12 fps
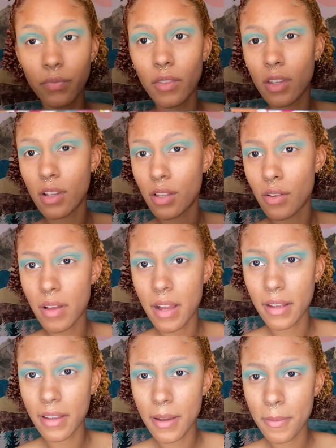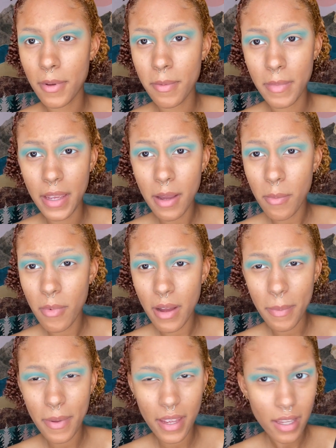And so I kept a makeup wipe
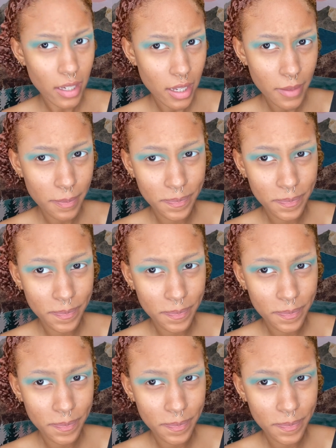handy